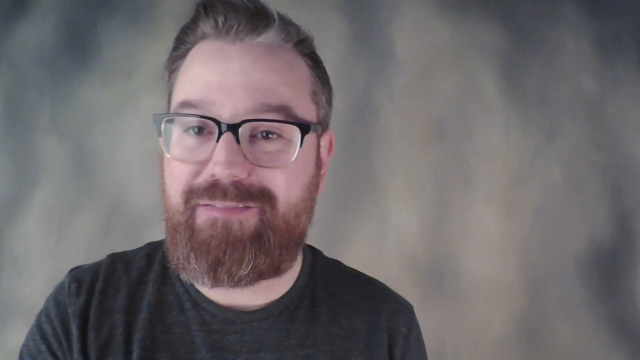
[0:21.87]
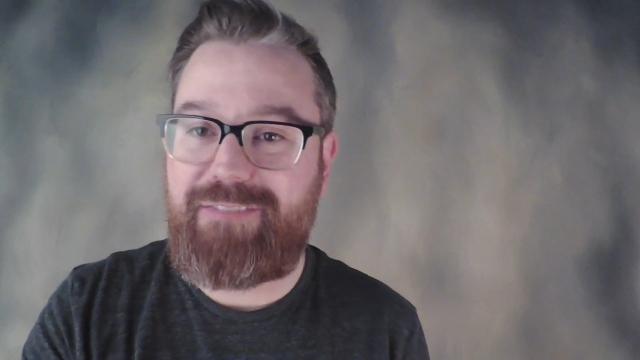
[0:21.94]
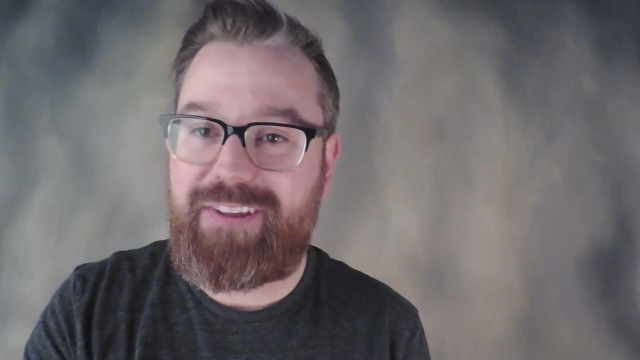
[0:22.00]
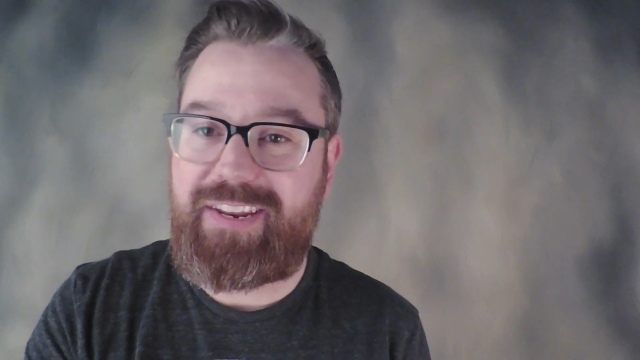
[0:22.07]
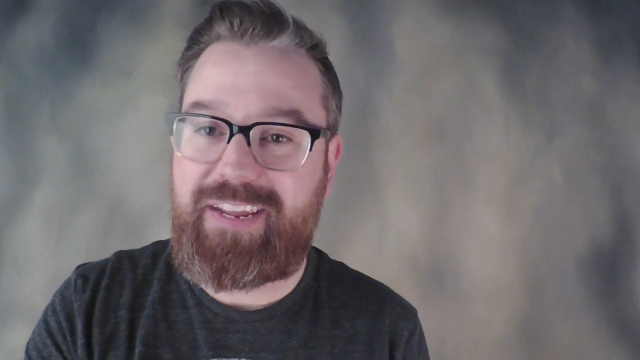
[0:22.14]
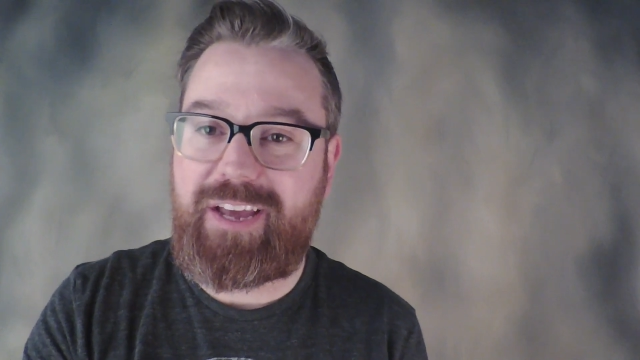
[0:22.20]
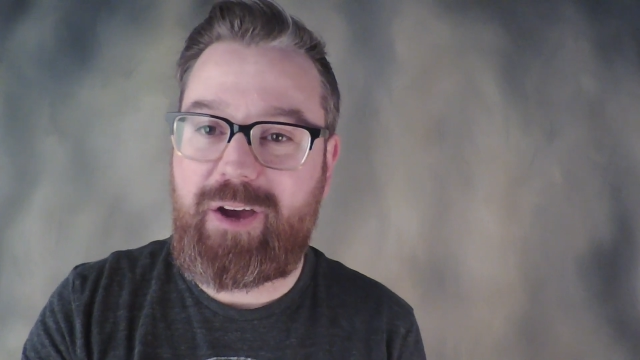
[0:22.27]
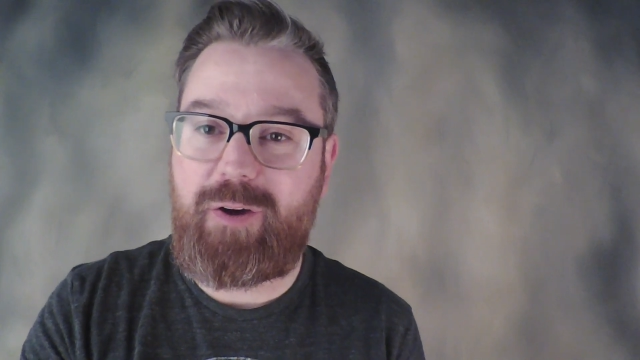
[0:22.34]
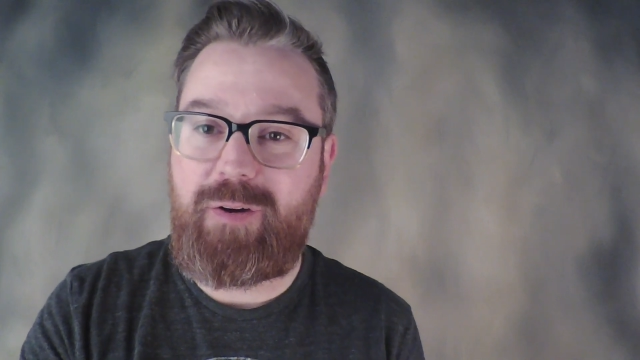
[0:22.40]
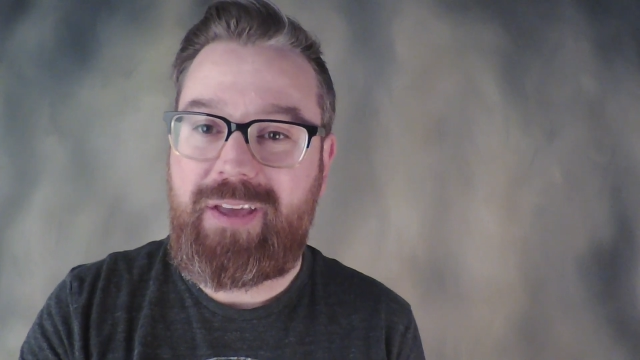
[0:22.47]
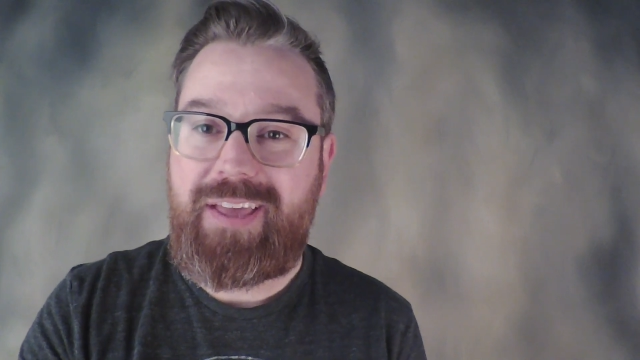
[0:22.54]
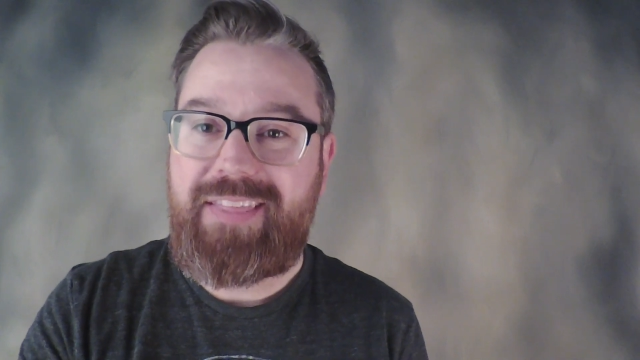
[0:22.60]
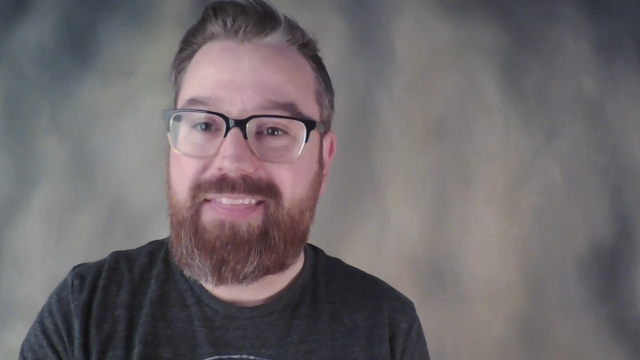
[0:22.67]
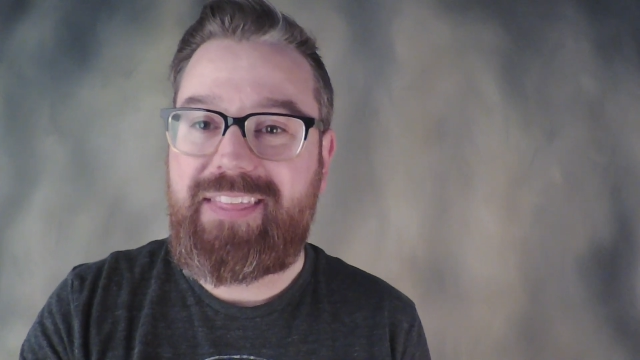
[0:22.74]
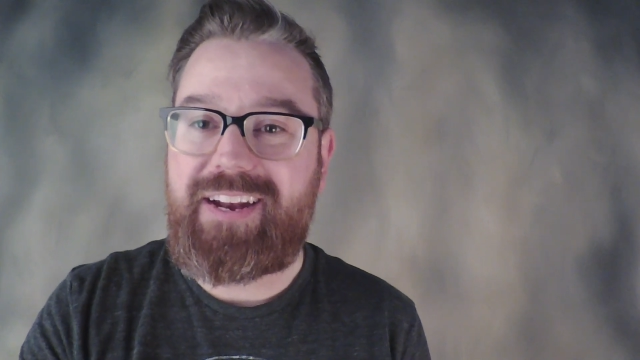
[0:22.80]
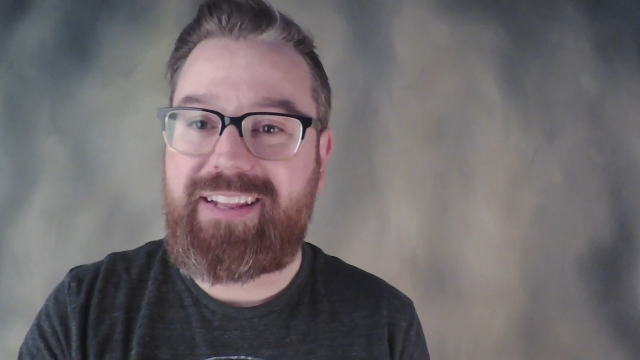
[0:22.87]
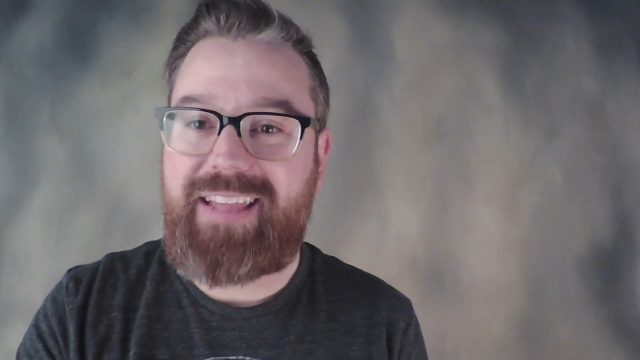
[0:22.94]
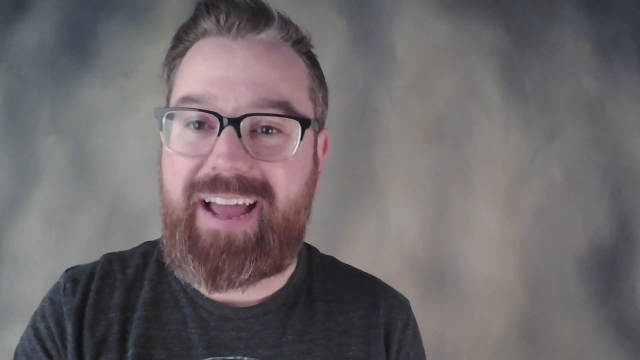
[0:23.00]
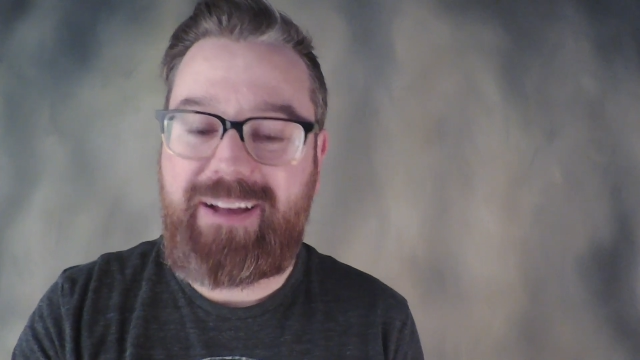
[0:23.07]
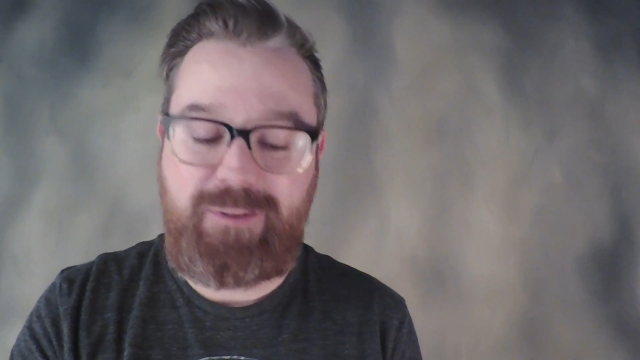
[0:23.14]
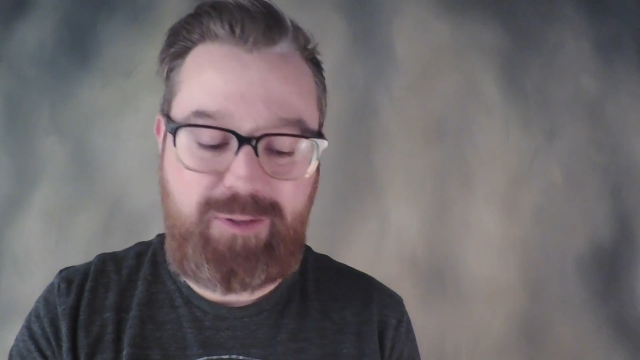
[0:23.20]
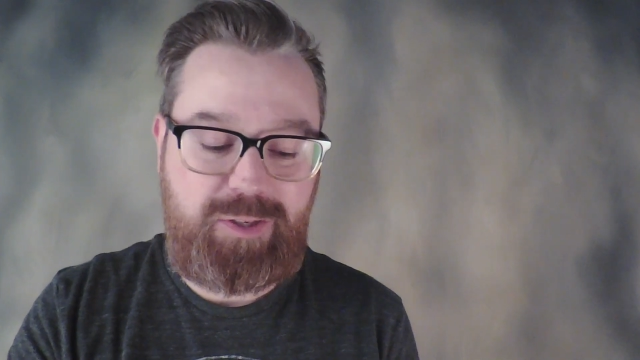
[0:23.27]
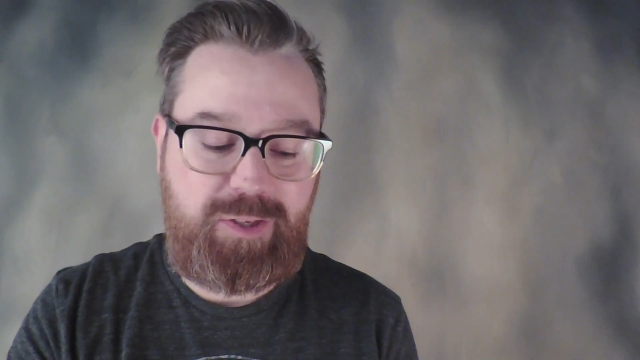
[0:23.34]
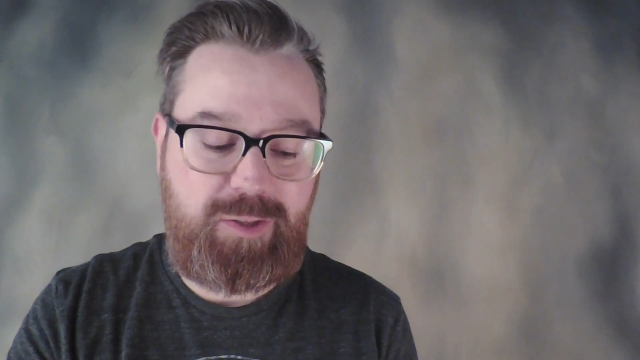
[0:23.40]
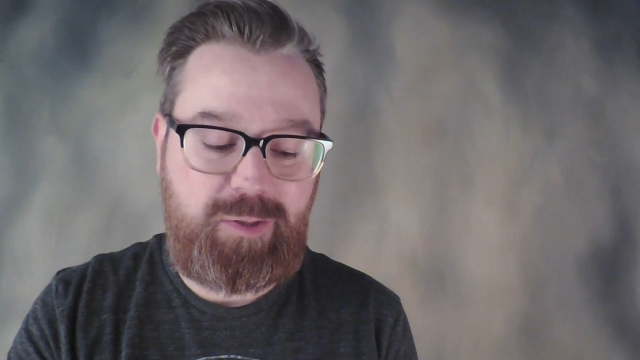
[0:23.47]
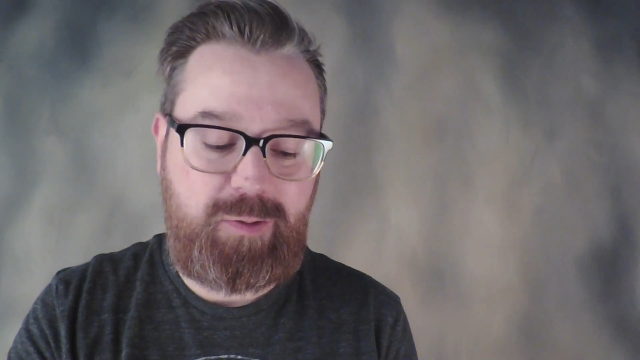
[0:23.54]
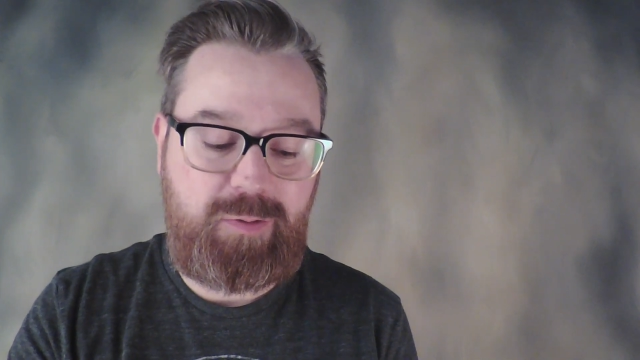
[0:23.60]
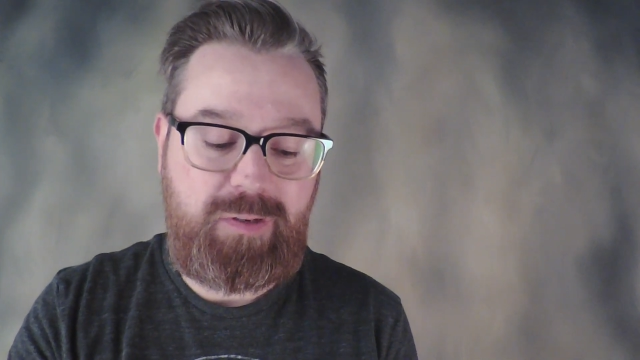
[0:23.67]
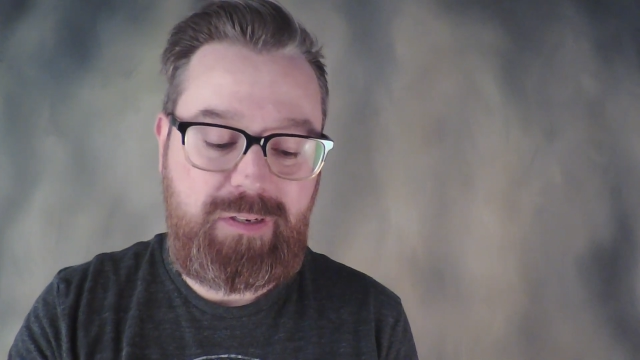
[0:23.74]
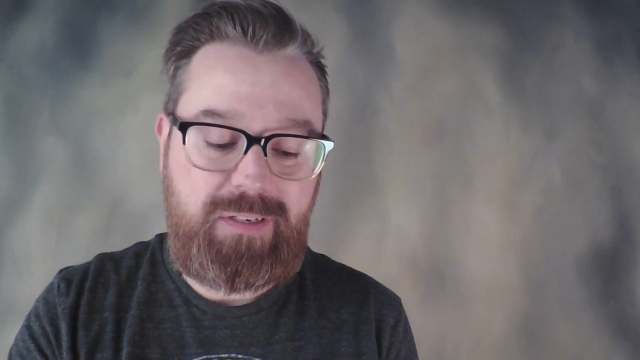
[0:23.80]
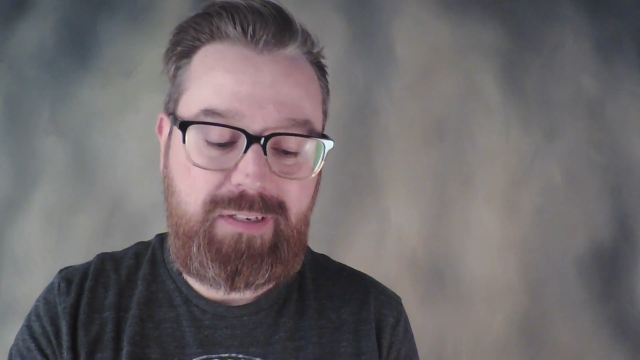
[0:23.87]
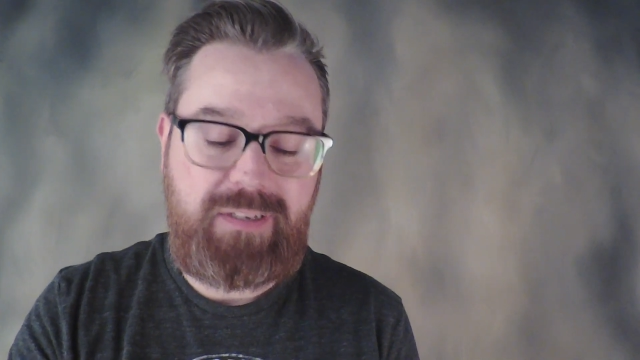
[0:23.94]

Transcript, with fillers: video that allows you